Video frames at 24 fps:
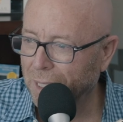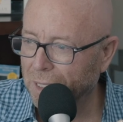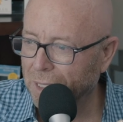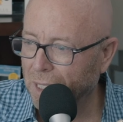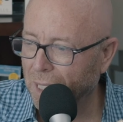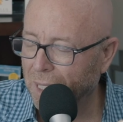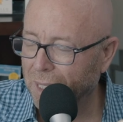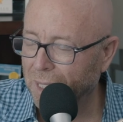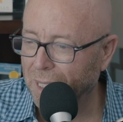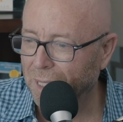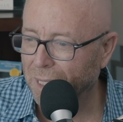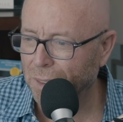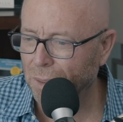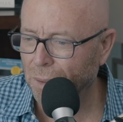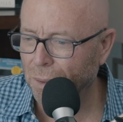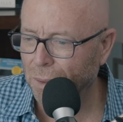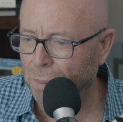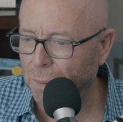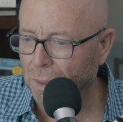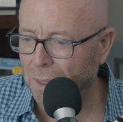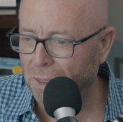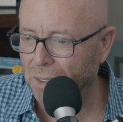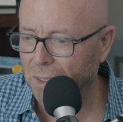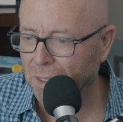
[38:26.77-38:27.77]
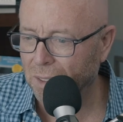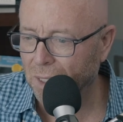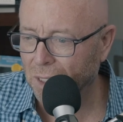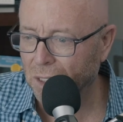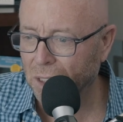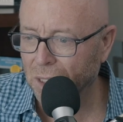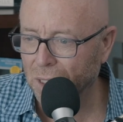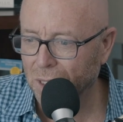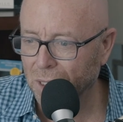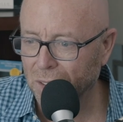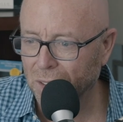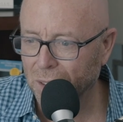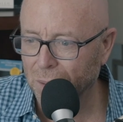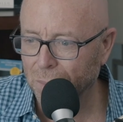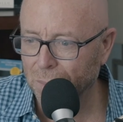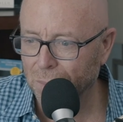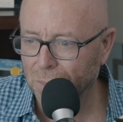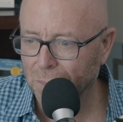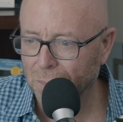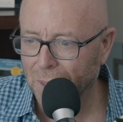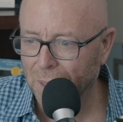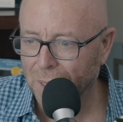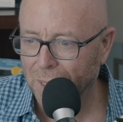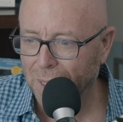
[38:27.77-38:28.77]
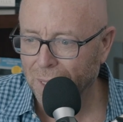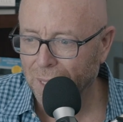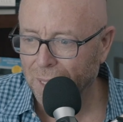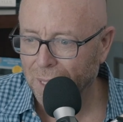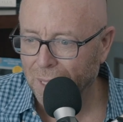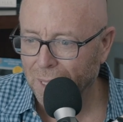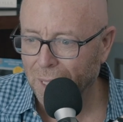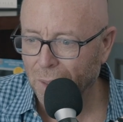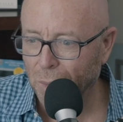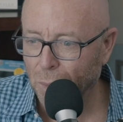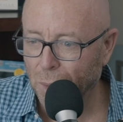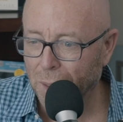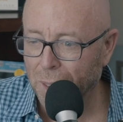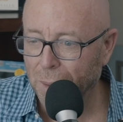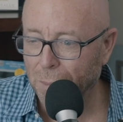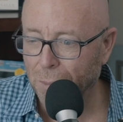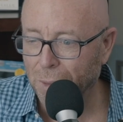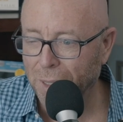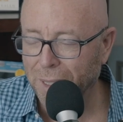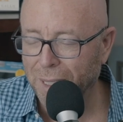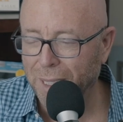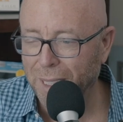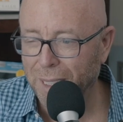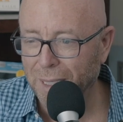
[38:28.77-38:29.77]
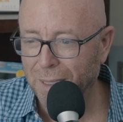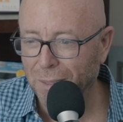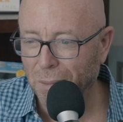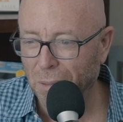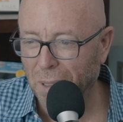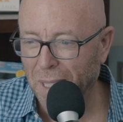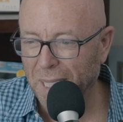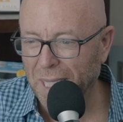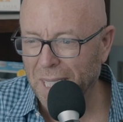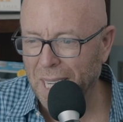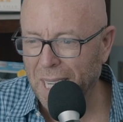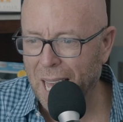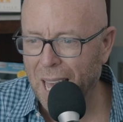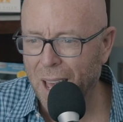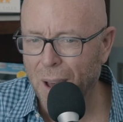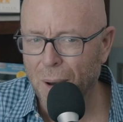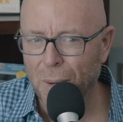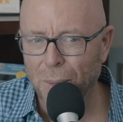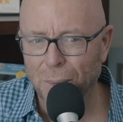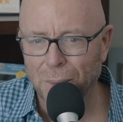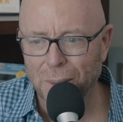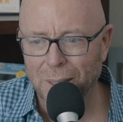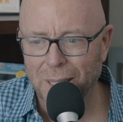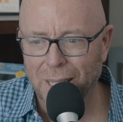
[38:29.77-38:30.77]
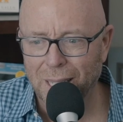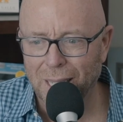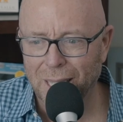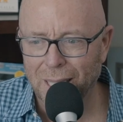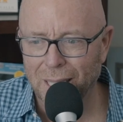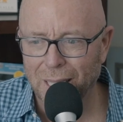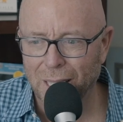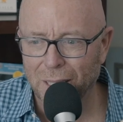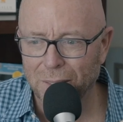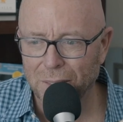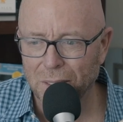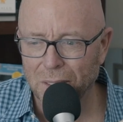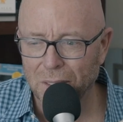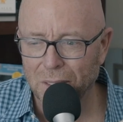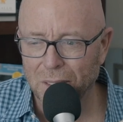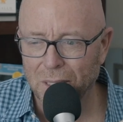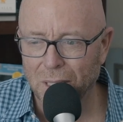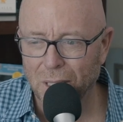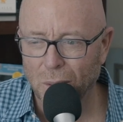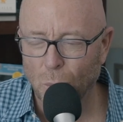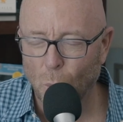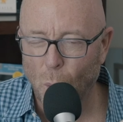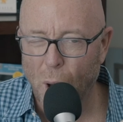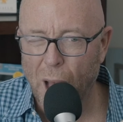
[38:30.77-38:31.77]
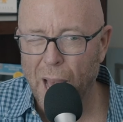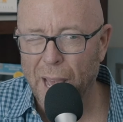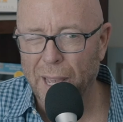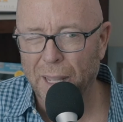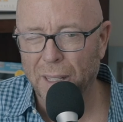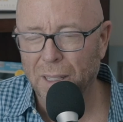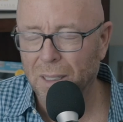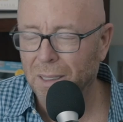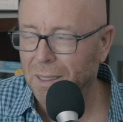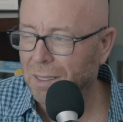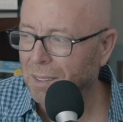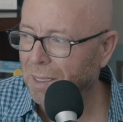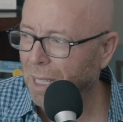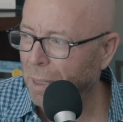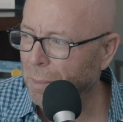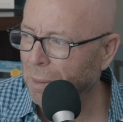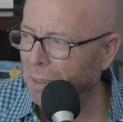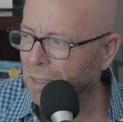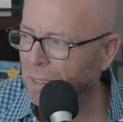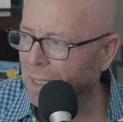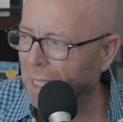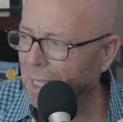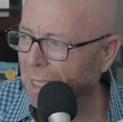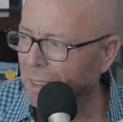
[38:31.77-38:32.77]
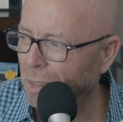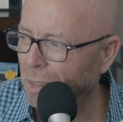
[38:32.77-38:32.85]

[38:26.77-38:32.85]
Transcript: I'd cut it down to three: essentialism, and one I'm reading right now that I love is uh, Why Simon Sinek's